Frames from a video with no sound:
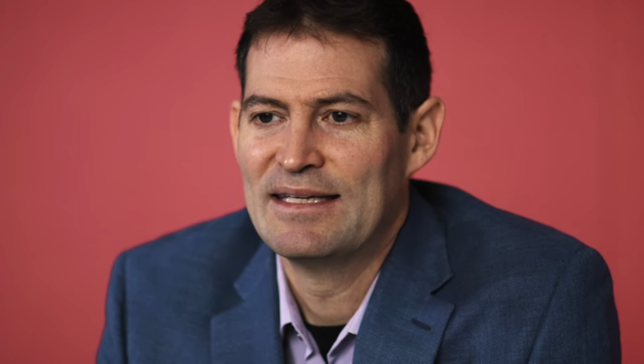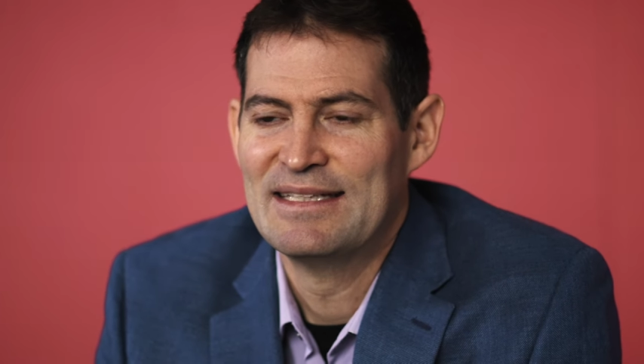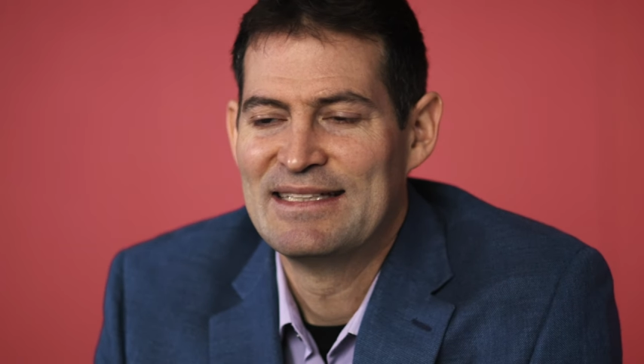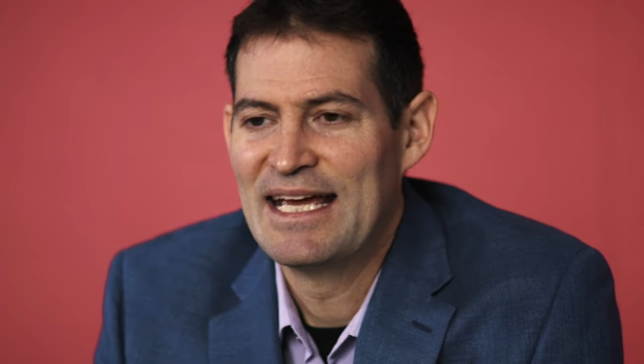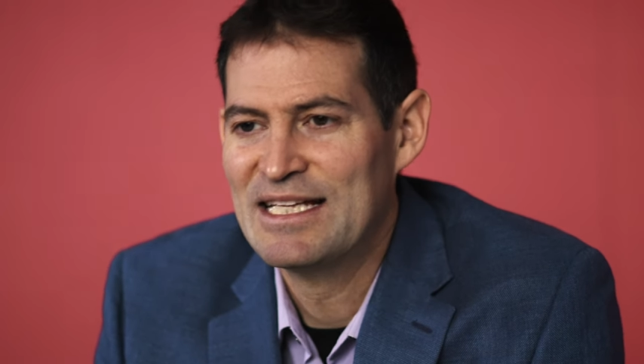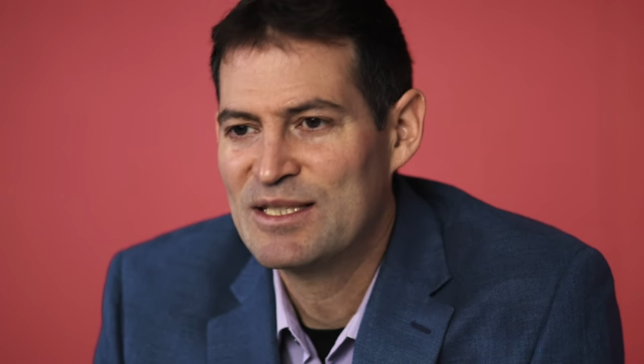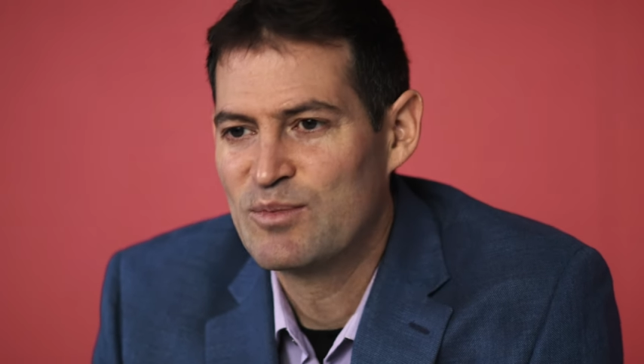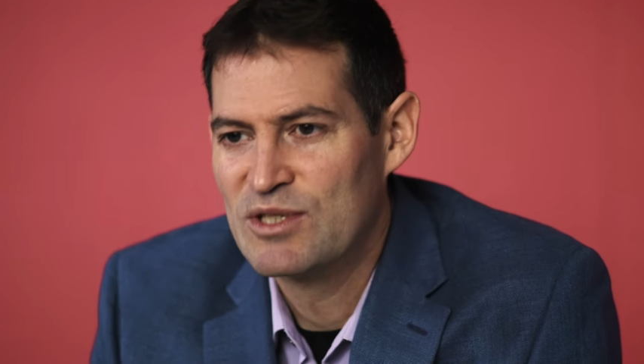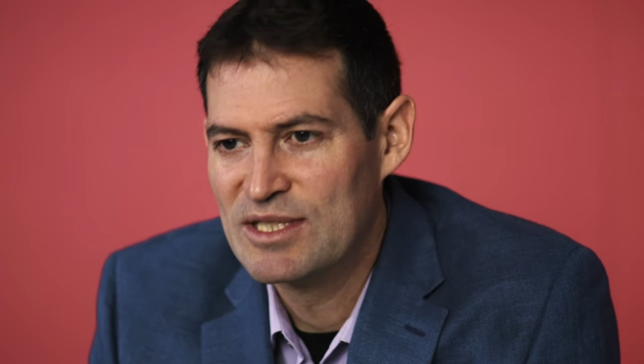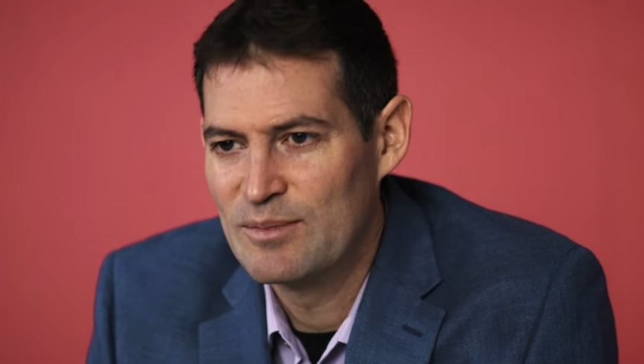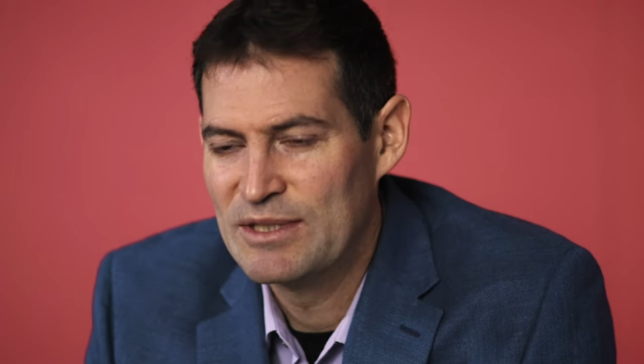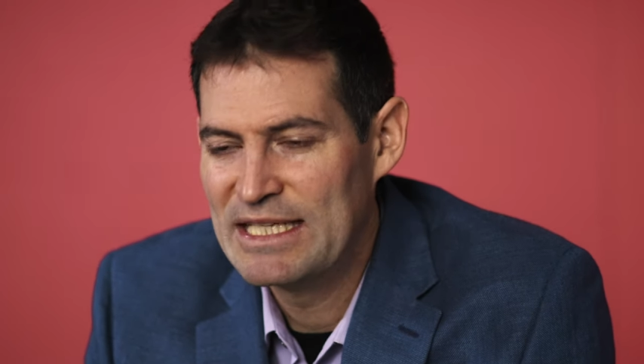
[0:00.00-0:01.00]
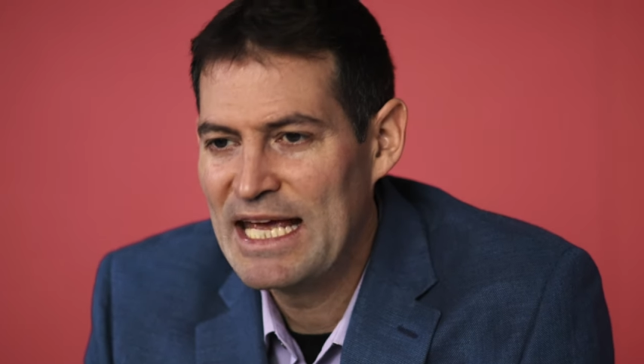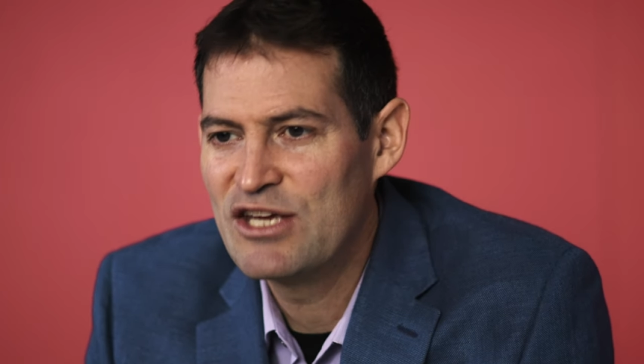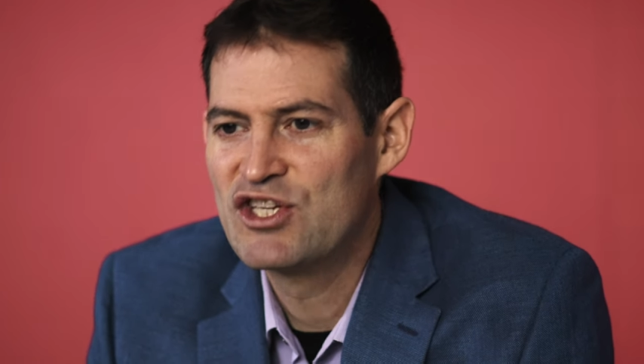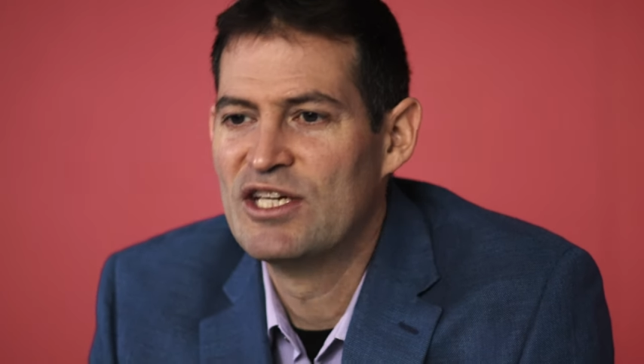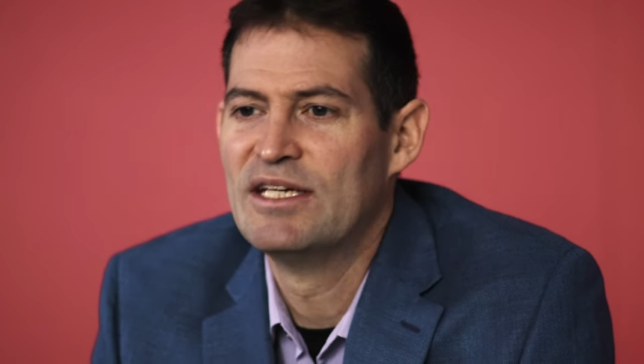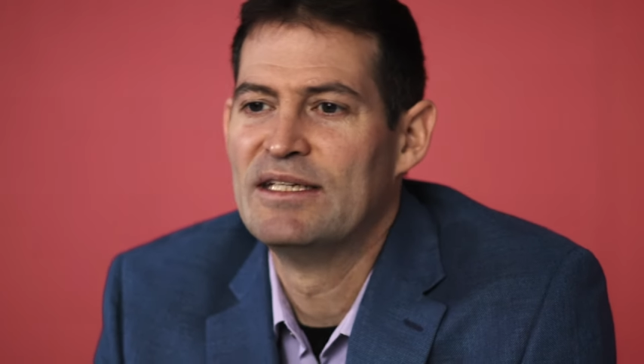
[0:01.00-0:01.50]
intense
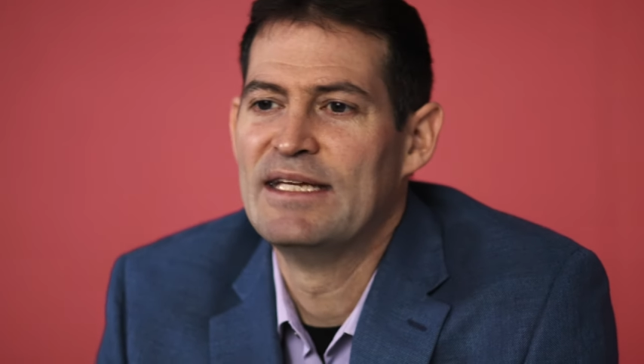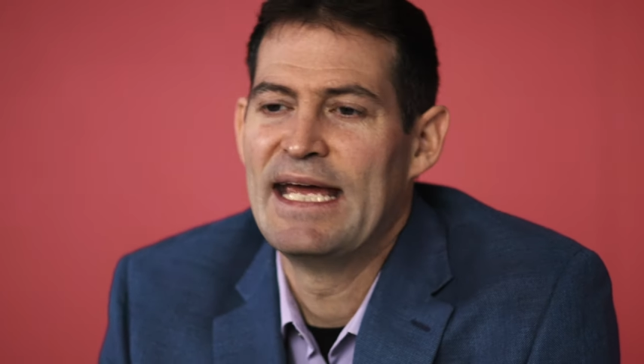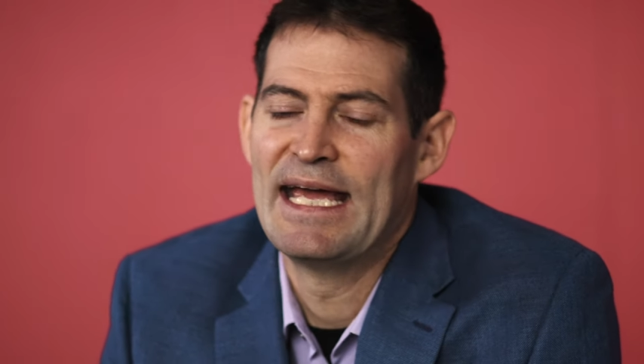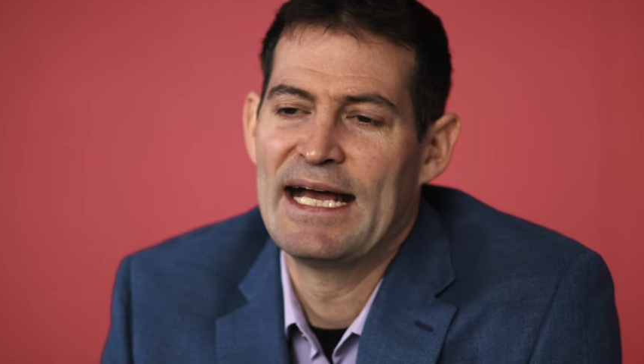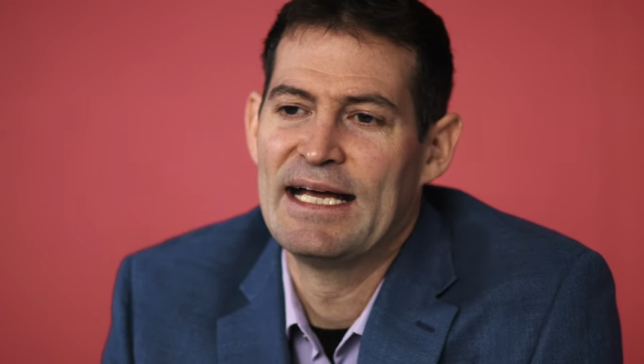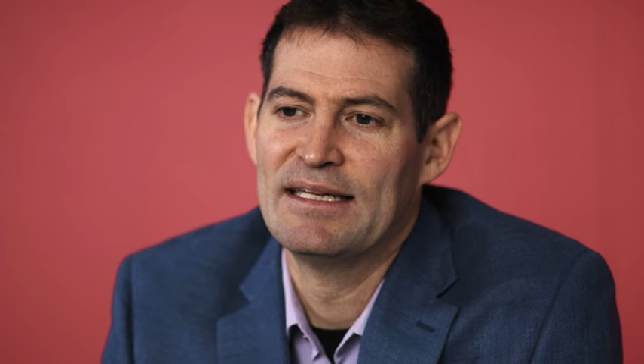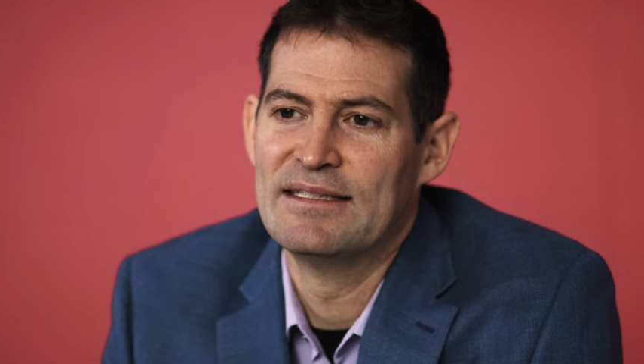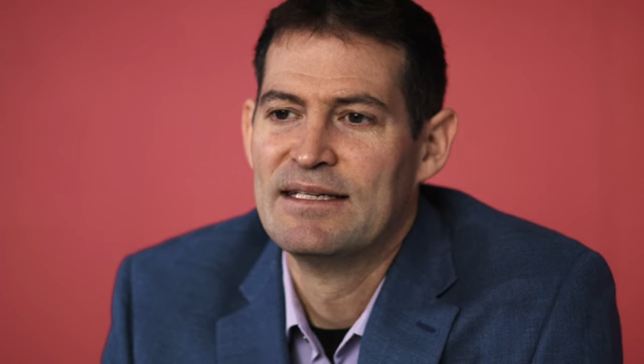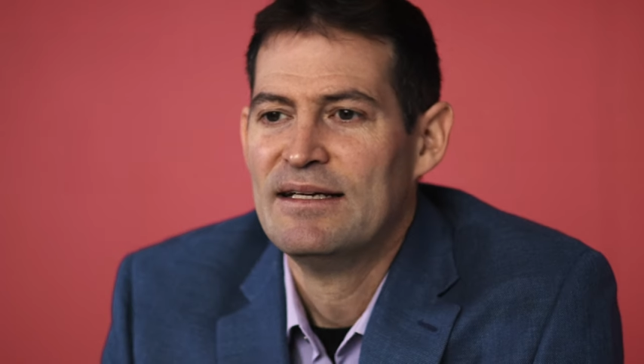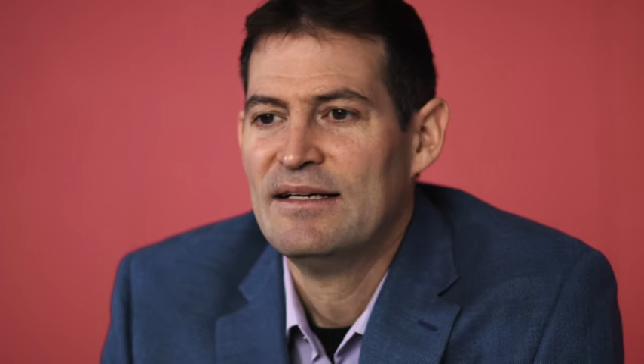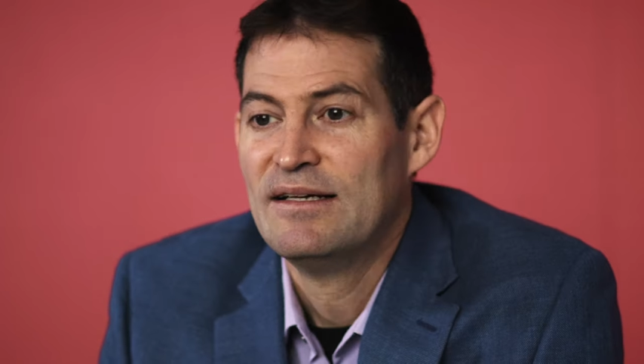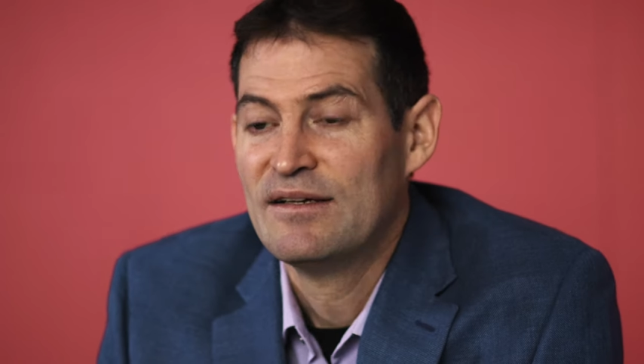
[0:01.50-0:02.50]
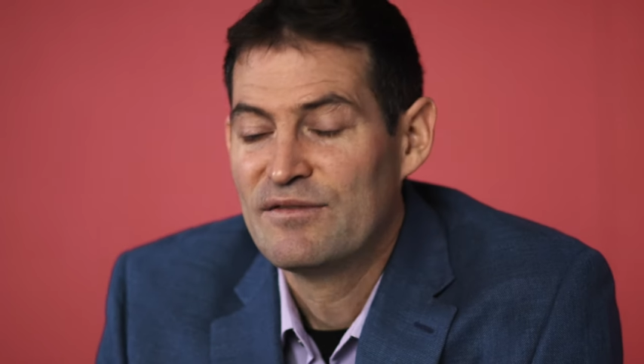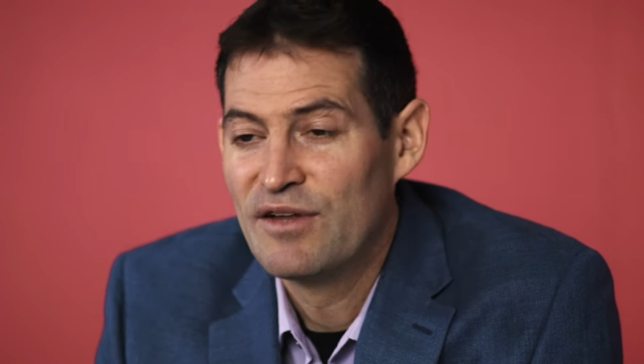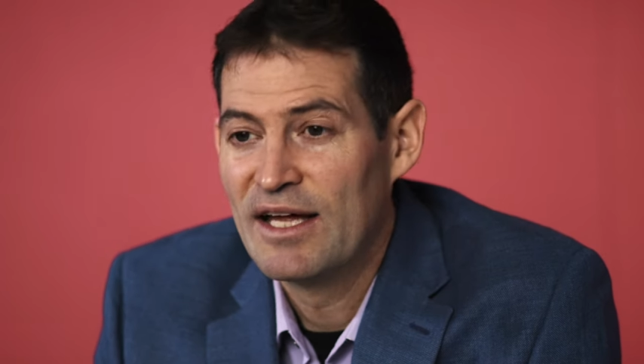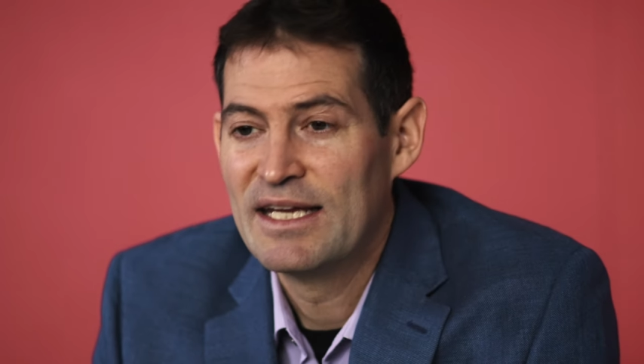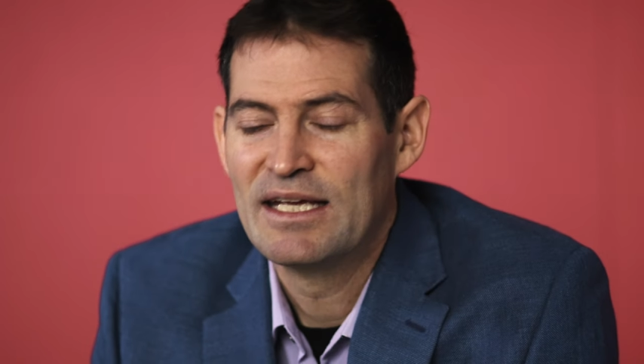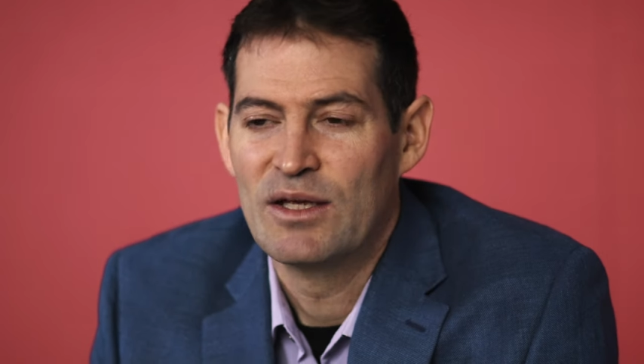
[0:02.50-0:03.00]
precipitation and
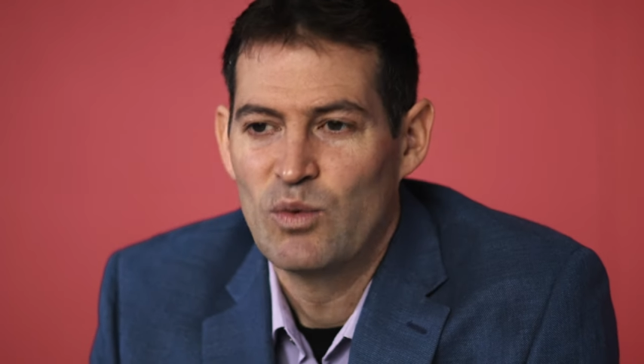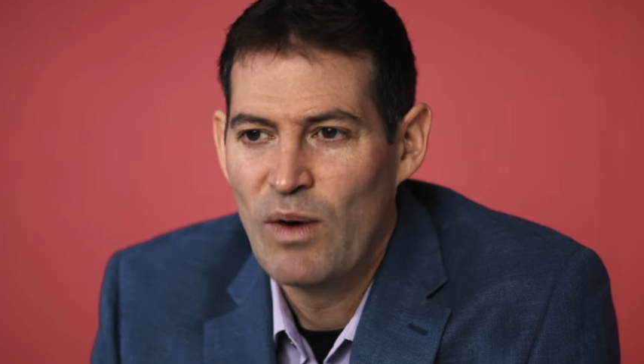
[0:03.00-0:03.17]
flooding and